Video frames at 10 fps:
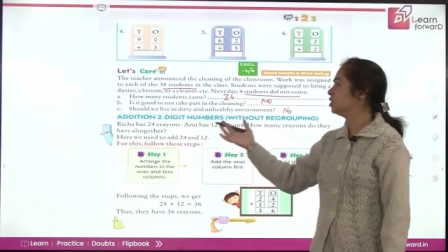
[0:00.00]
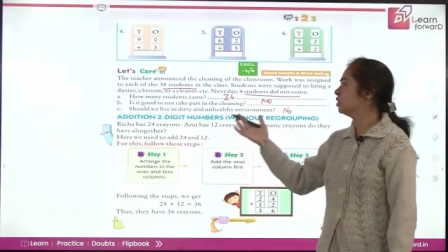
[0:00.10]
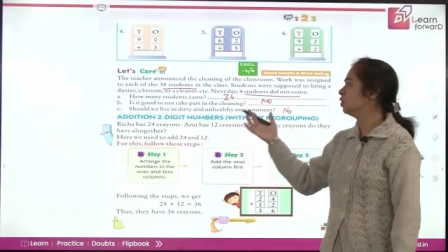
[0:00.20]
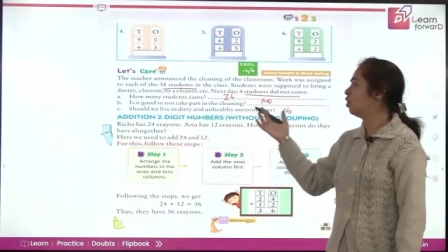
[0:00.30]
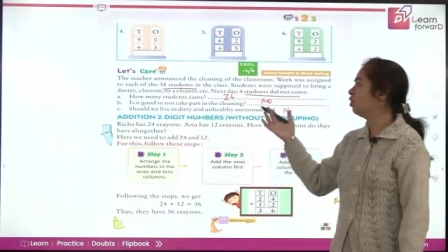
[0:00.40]

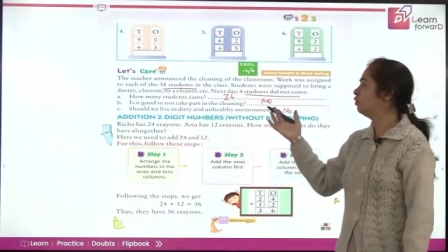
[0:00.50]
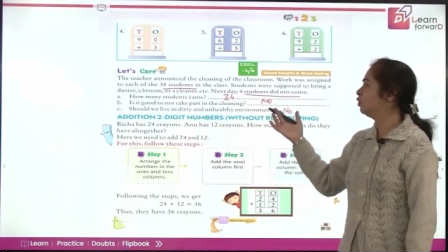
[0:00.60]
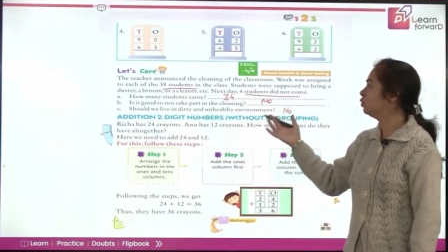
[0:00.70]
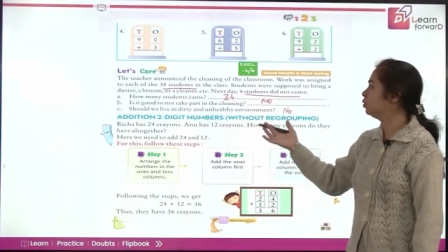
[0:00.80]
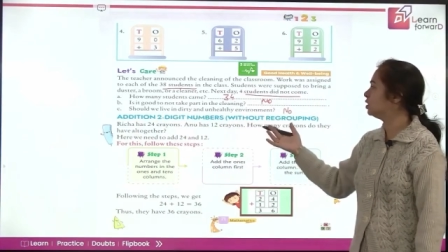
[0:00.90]
of
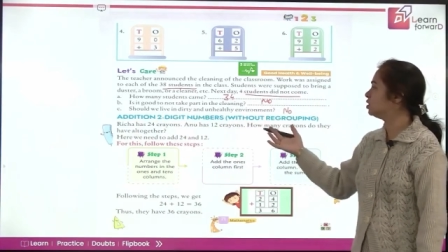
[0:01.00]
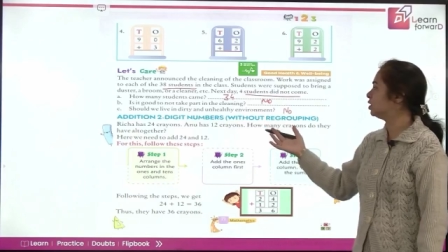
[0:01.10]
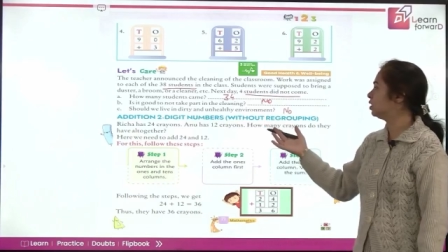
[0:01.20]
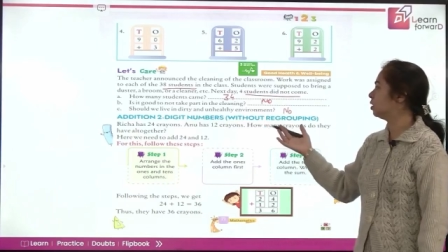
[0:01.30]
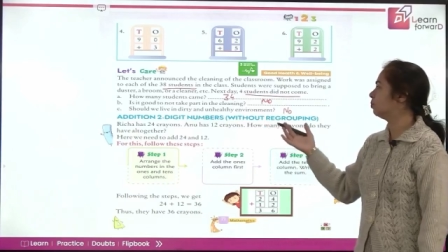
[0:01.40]
2-digit
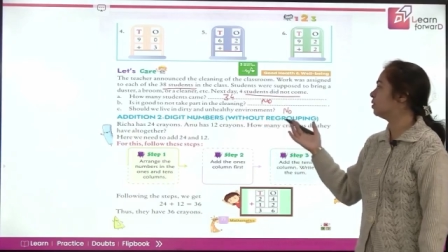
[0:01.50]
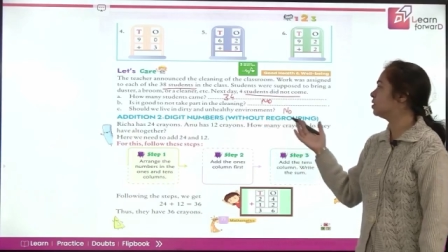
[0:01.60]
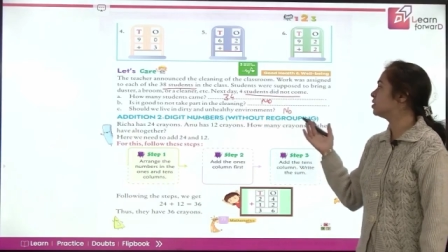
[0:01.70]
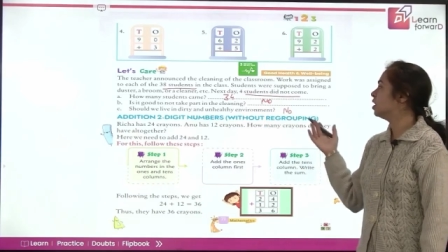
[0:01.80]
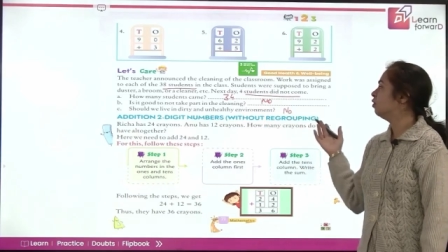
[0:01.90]
numbers
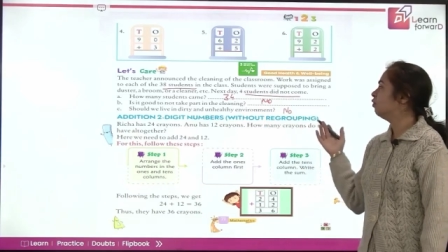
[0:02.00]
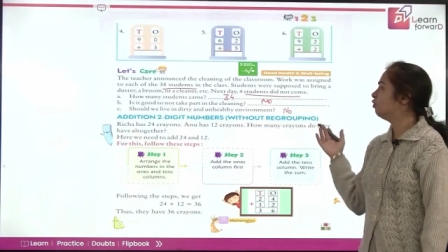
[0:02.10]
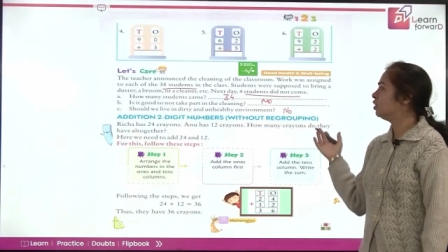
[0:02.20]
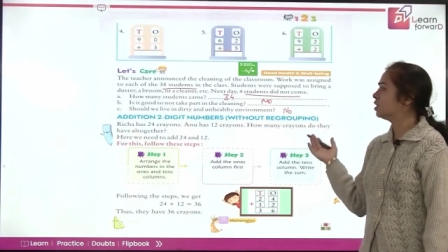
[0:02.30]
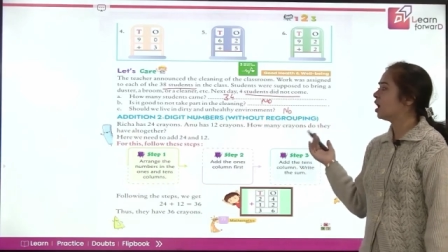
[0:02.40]

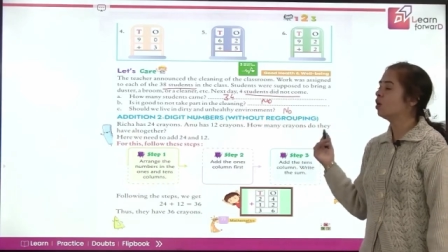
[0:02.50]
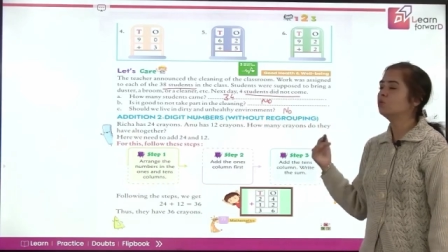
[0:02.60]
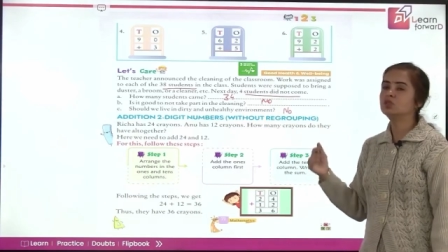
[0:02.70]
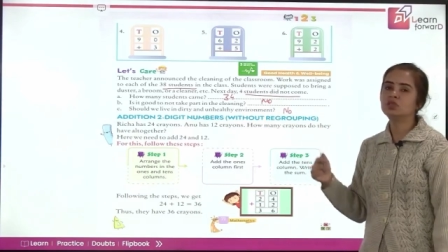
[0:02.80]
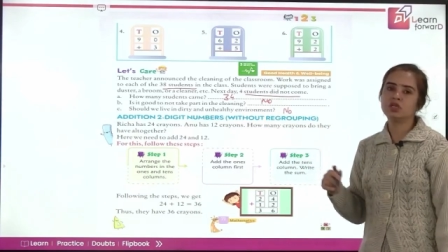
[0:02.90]
without
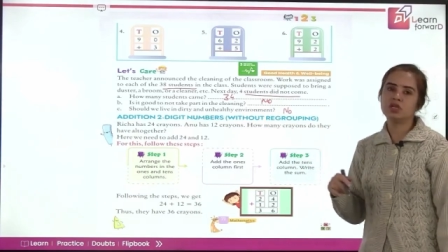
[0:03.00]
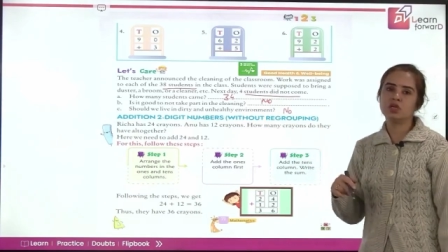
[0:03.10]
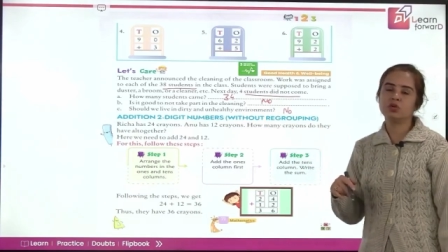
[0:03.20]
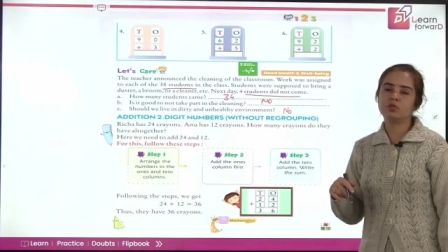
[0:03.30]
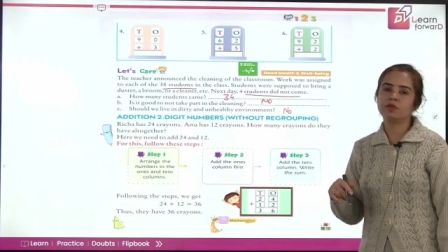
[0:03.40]

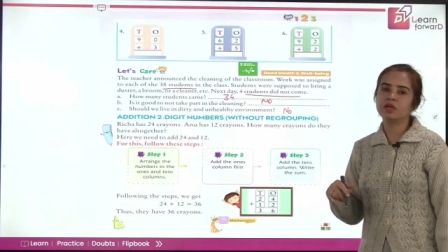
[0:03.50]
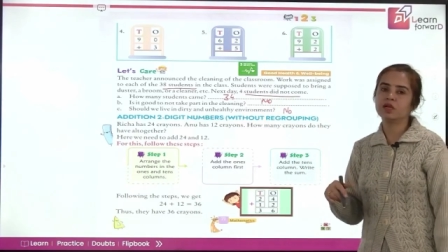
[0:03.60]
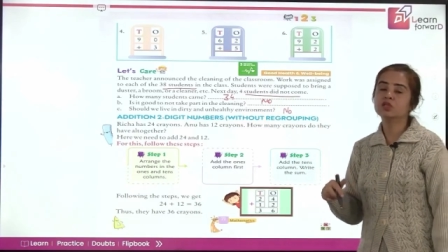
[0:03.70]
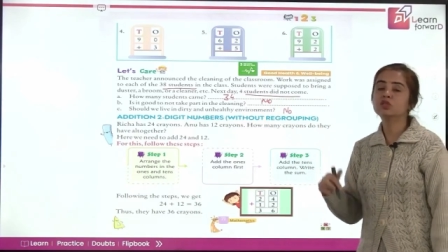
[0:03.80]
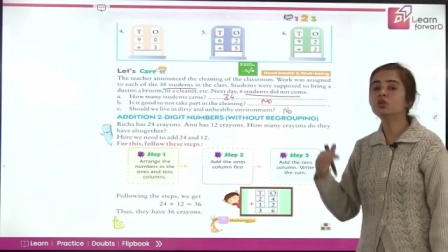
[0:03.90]
regrouping.
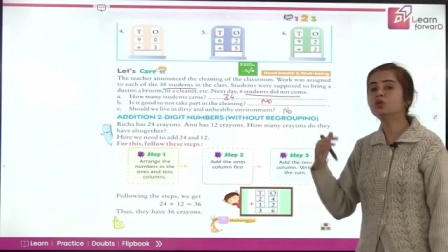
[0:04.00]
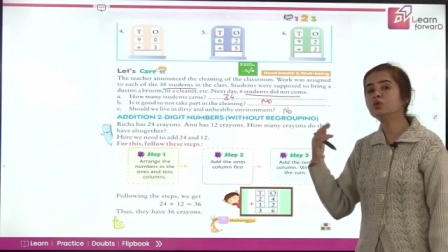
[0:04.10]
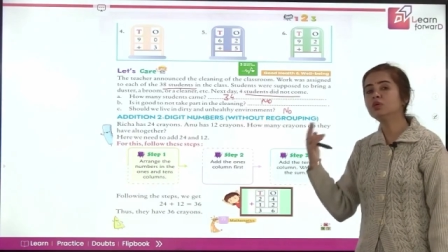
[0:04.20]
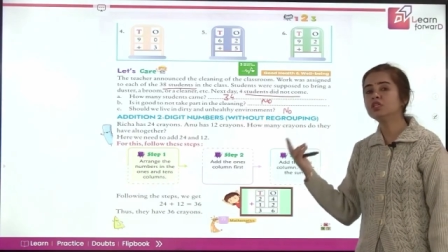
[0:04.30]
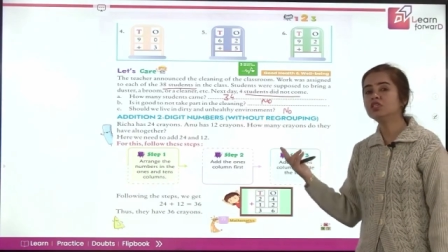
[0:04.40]
So
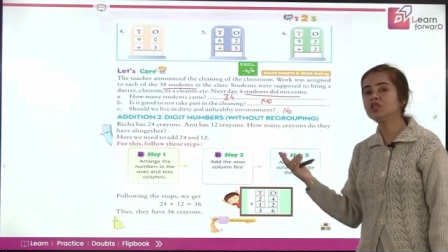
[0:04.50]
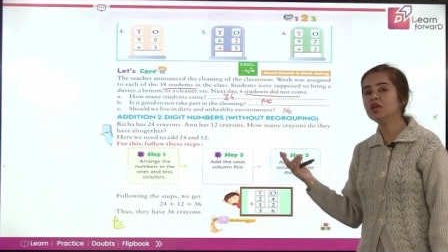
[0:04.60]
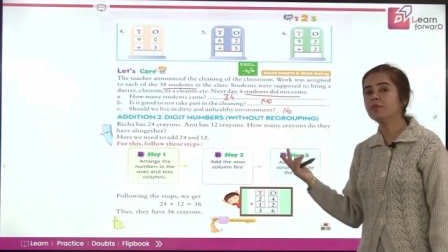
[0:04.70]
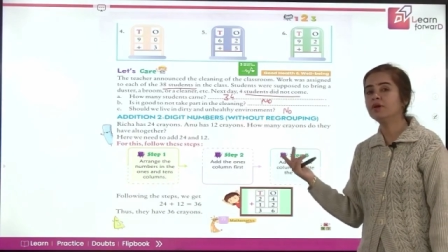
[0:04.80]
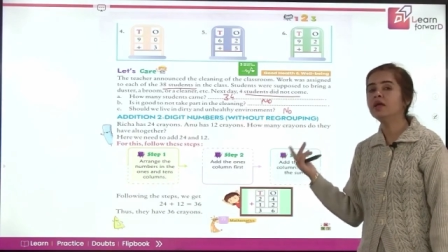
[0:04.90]
2-digit
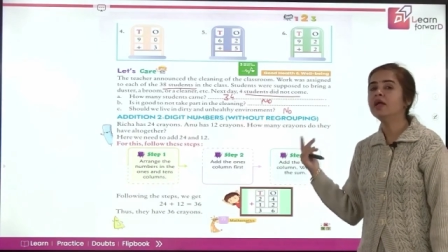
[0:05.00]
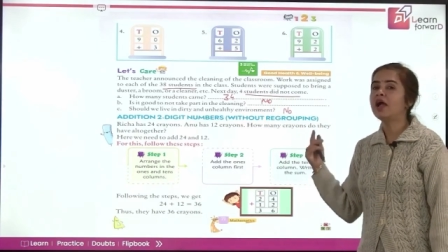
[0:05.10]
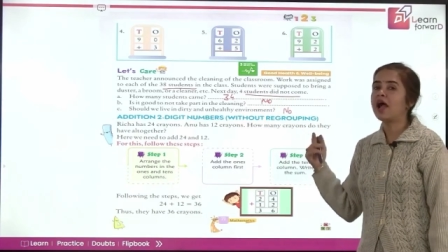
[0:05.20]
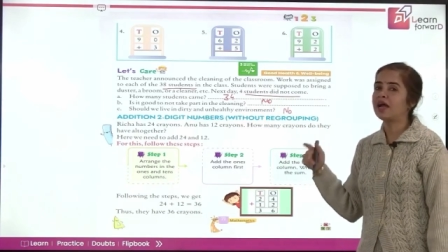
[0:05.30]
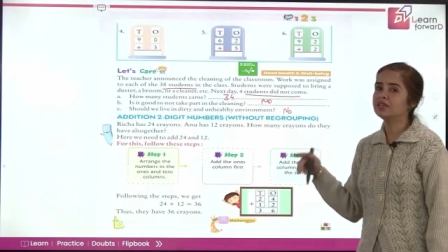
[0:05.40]
number
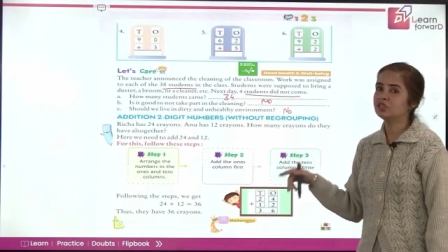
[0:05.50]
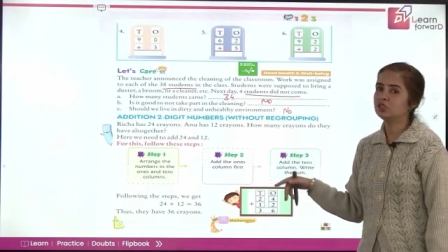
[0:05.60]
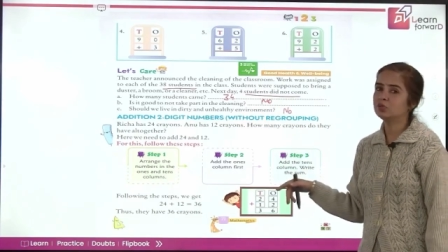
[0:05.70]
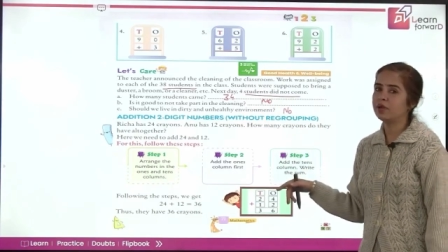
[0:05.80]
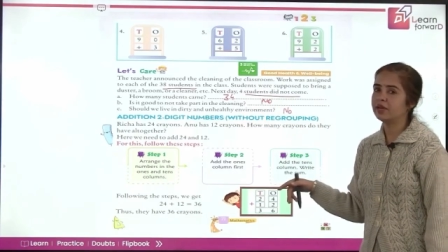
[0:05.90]
added to
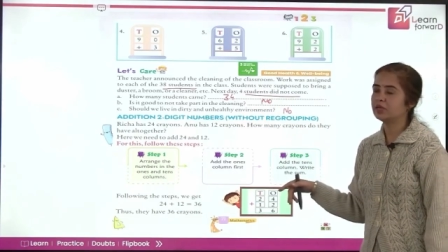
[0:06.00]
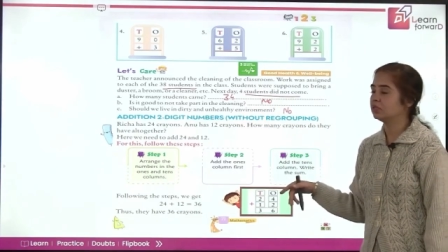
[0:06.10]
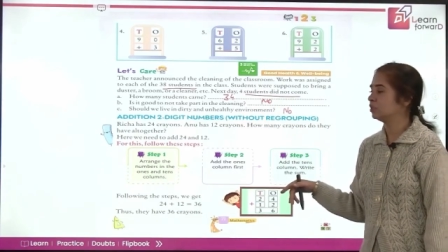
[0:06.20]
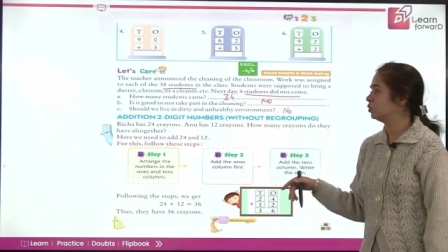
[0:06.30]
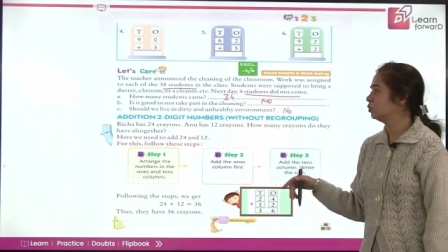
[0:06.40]
another
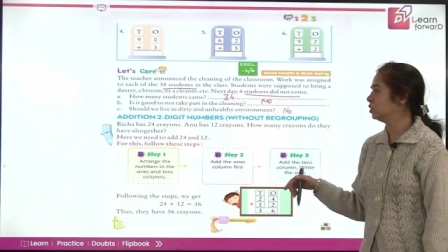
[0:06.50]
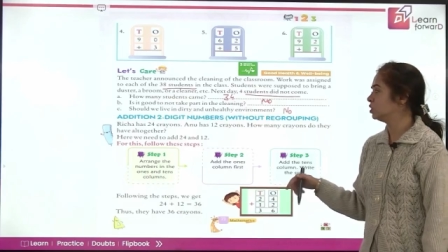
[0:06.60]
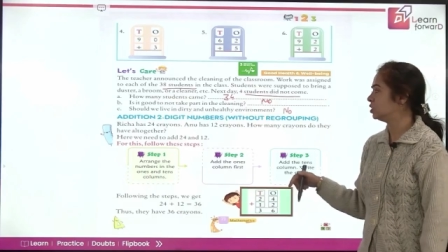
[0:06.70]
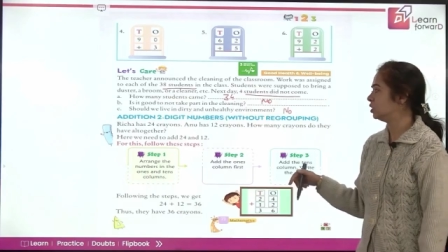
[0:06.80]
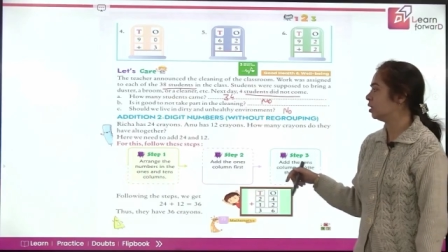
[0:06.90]
2-digit
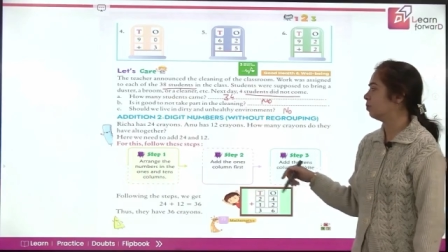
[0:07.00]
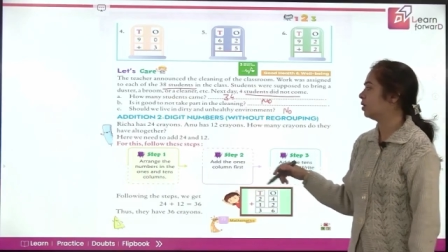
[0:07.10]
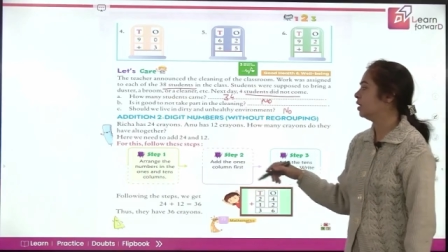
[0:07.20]
number.